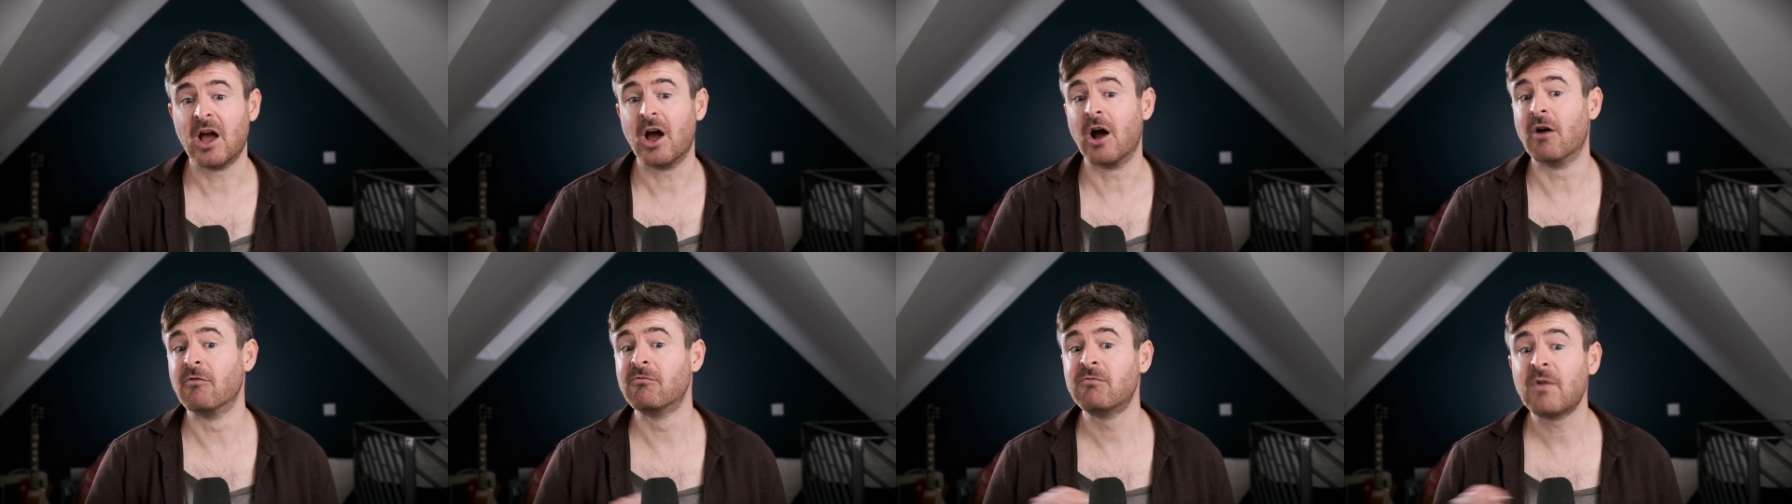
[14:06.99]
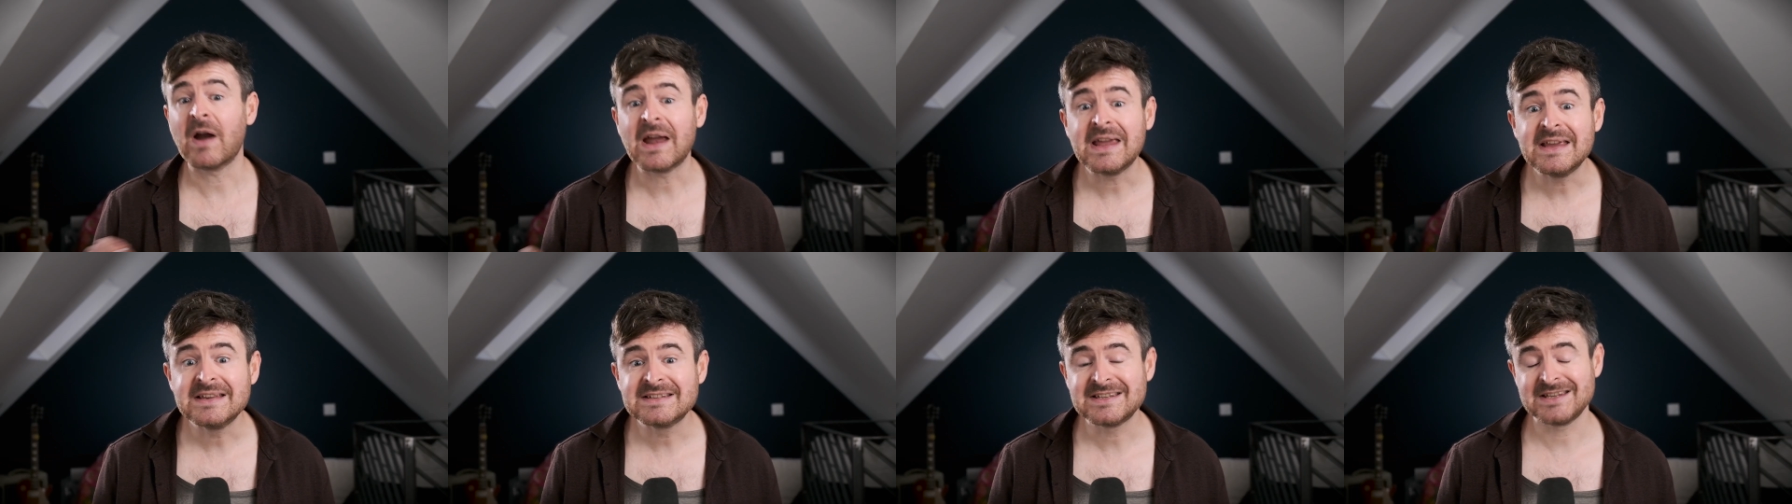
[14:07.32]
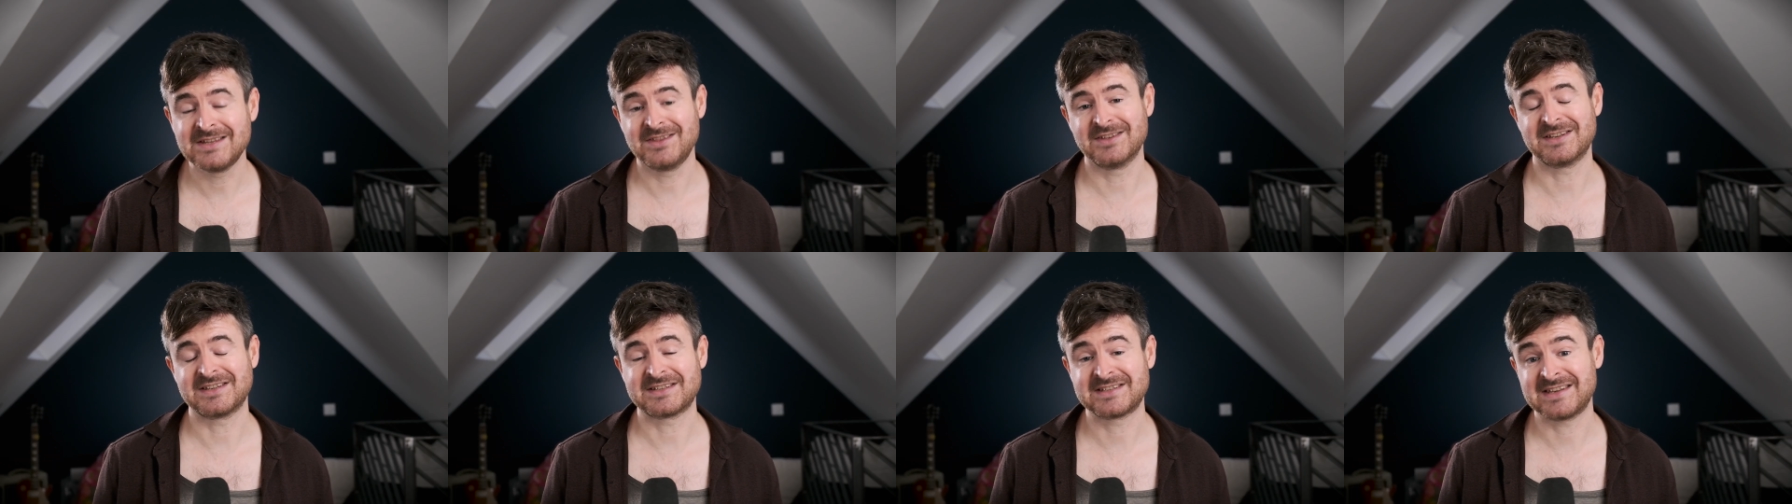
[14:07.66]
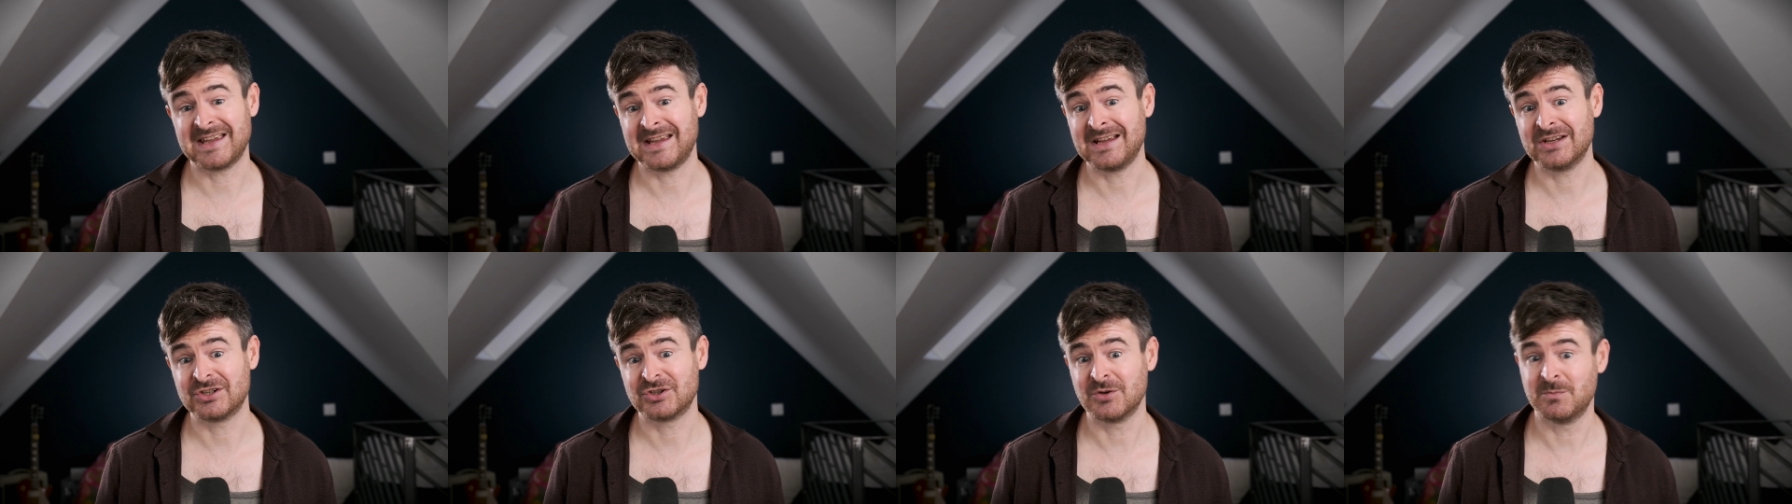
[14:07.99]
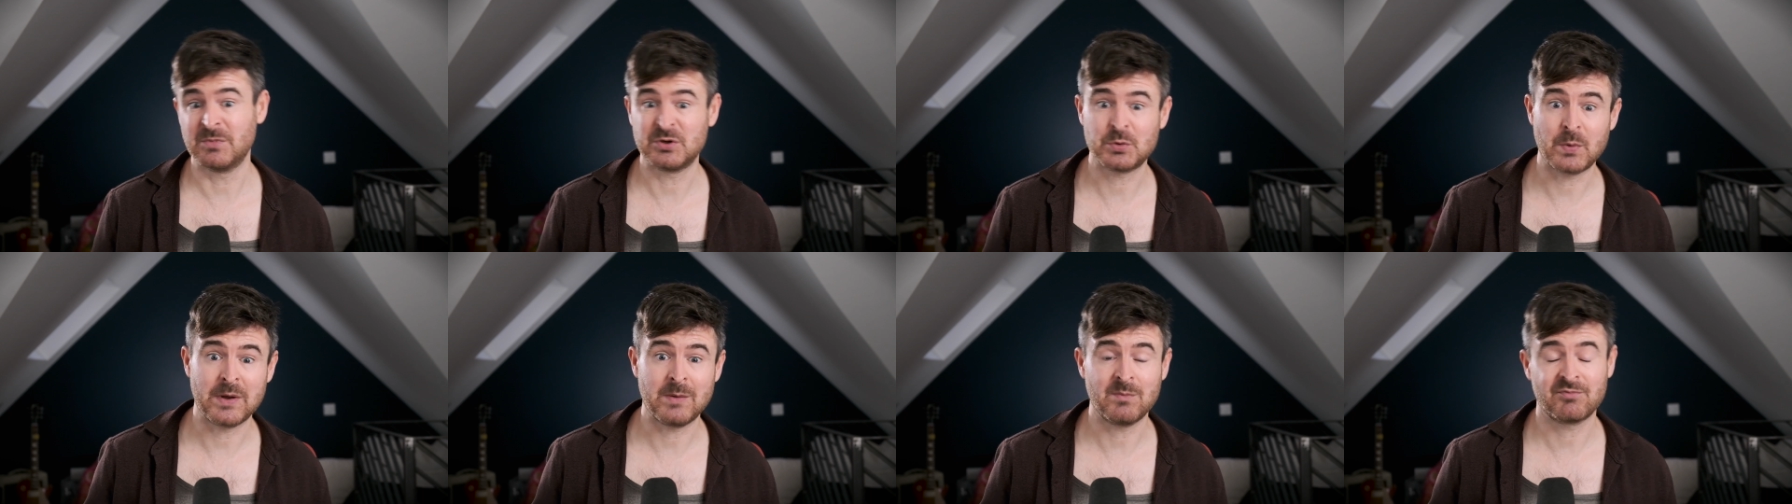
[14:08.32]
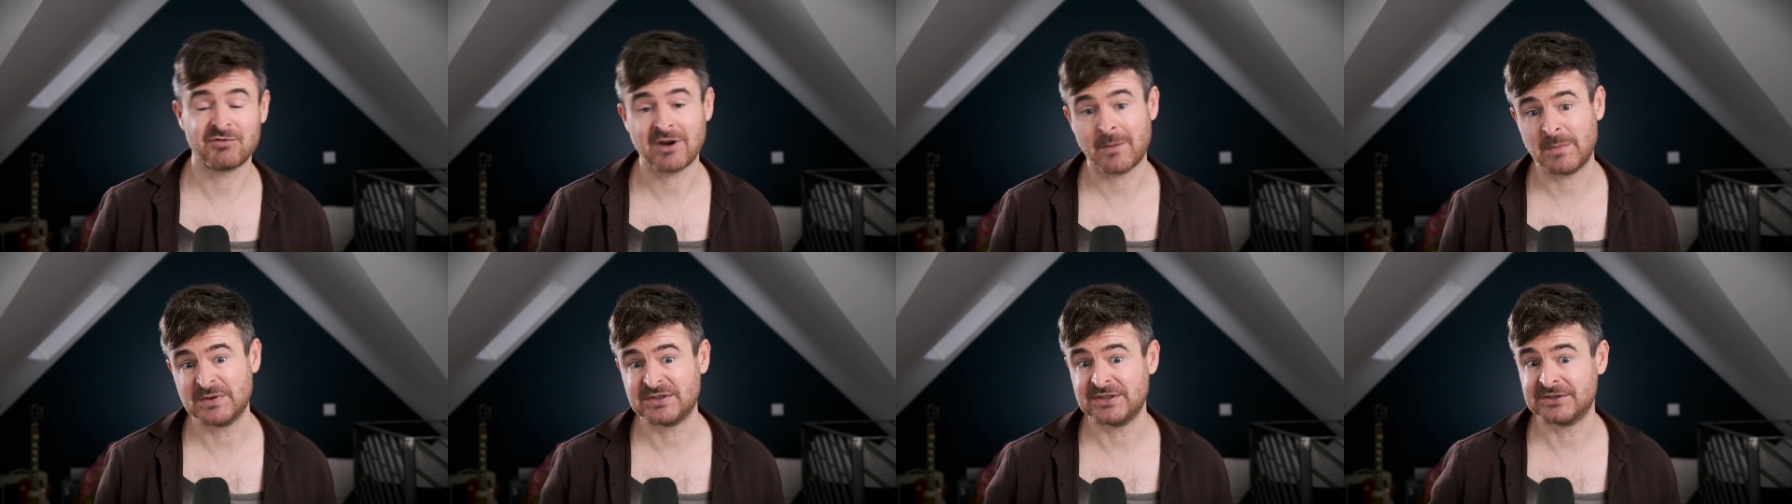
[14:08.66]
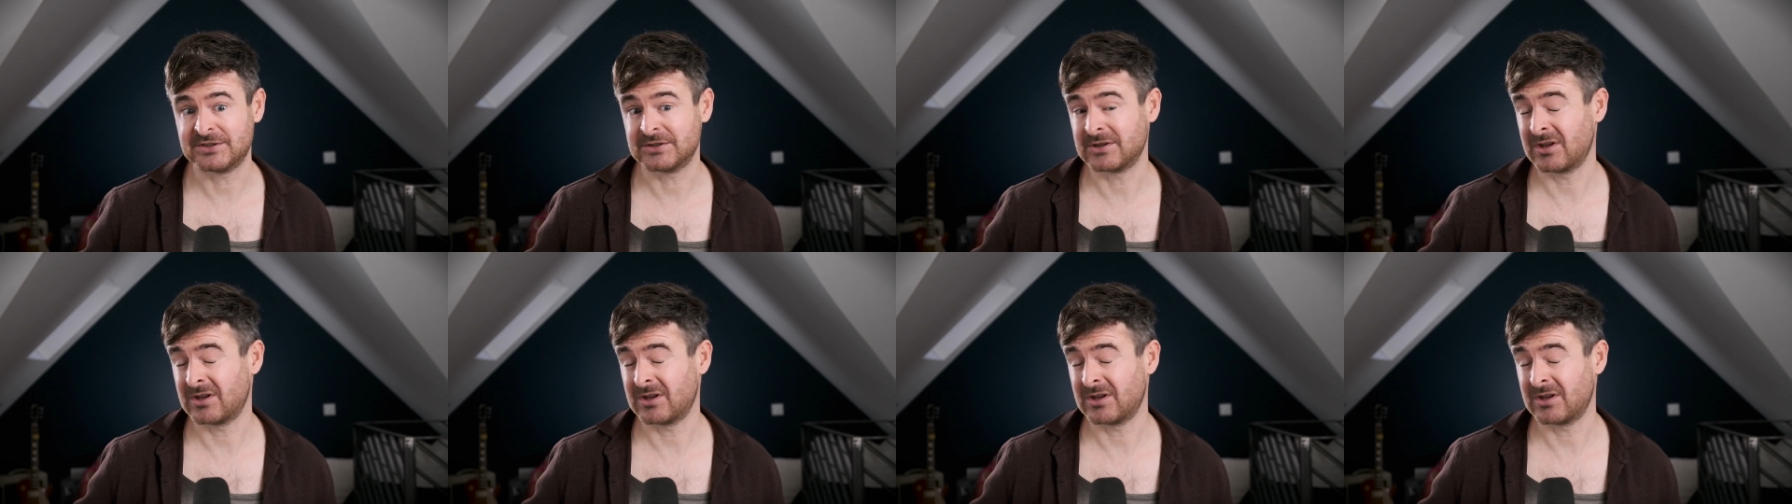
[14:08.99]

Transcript: erasing the distinction between premises and